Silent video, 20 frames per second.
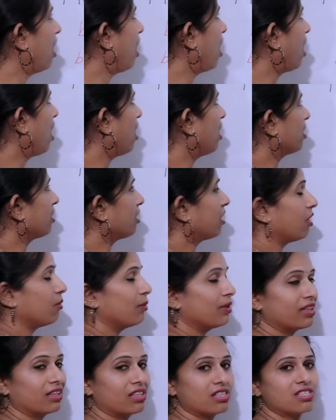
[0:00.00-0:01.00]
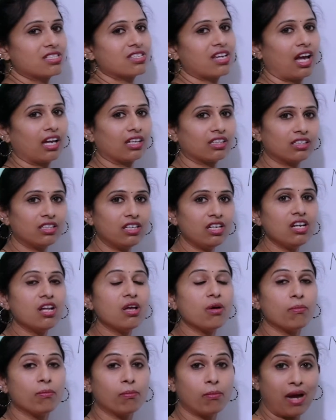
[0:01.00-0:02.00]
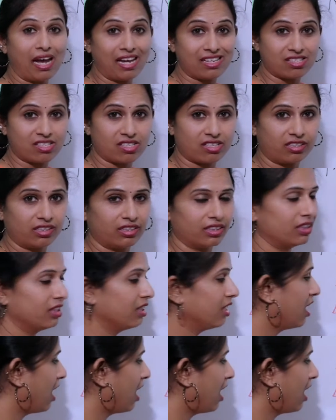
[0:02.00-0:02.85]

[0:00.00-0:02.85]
are given this title master.